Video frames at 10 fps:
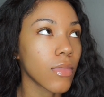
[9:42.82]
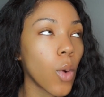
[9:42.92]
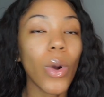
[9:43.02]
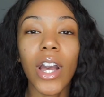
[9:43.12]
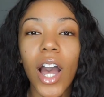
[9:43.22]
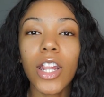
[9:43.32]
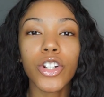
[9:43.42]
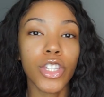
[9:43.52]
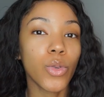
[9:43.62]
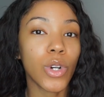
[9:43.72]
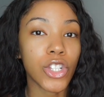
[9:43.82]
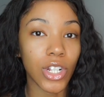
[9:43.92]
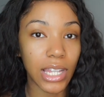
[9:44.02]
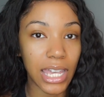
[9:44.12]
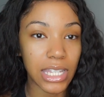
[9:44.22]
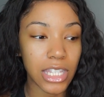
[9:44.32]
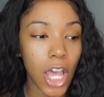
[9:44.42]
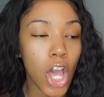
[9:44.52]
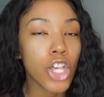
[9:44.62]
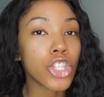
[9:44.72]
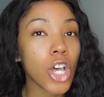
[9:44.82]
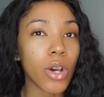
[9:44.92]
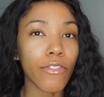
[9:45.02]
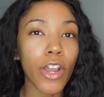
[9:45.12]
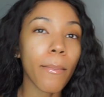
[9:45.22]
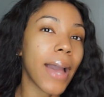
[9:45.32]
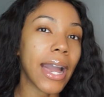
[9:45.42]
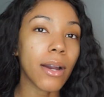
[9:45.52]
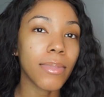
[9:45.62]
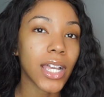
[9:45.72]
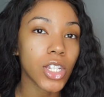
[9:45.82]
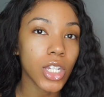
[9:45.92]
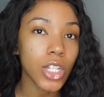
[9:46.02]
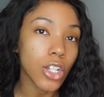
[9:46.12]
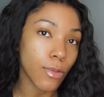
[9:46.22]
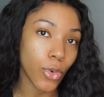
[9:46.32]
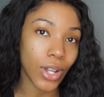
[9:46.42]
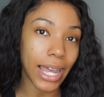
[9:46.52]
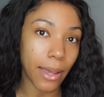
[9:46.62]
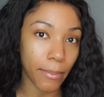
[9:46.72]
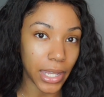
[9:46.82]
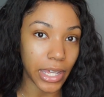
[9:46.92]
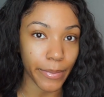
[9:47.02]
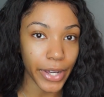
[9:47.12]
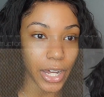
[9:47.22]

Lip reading: what color do you want your lace. So if you're my complexion, you're more like a medium